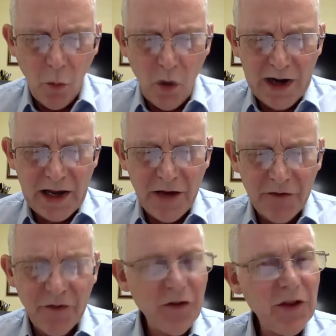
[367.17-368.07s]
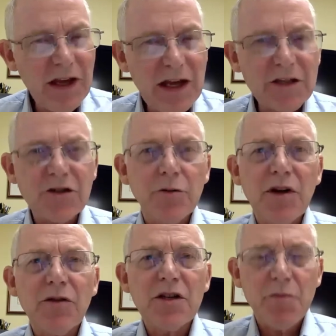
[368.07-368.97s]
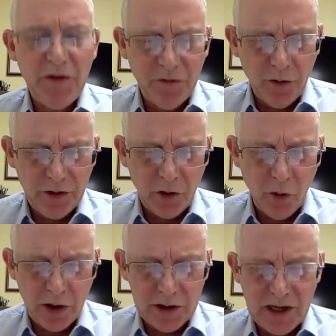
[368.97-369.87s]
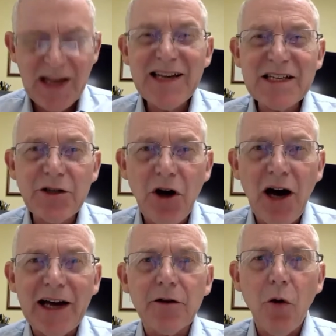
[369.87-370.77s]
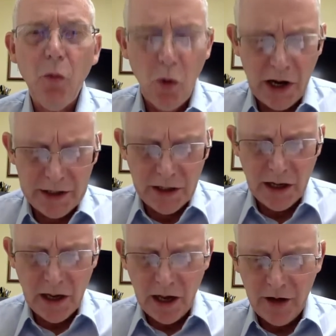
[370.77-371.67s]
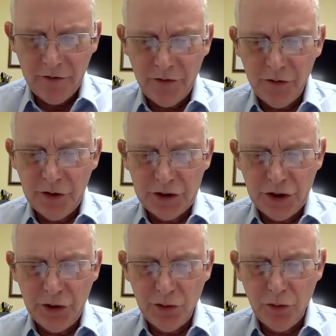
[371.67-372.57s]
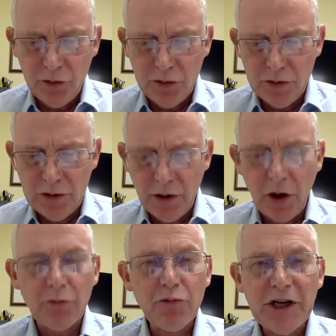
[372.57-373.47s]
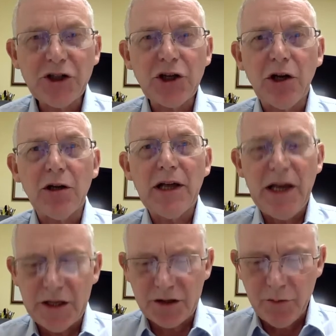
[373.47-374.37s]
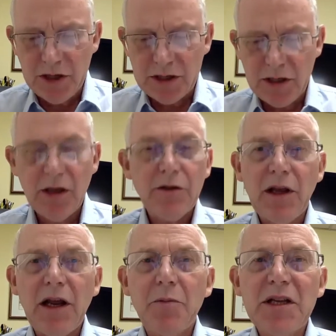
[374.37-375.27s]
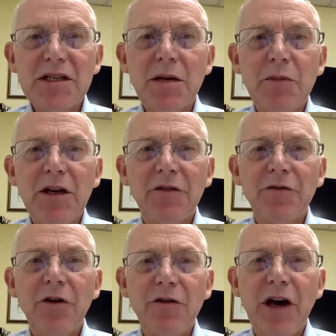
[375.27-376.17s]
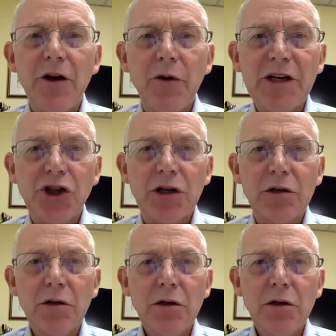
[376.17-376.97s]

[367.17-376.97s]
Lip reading: What if the instrument that's before the court is not one of the 2 original instruments that had been submitted for evaluation?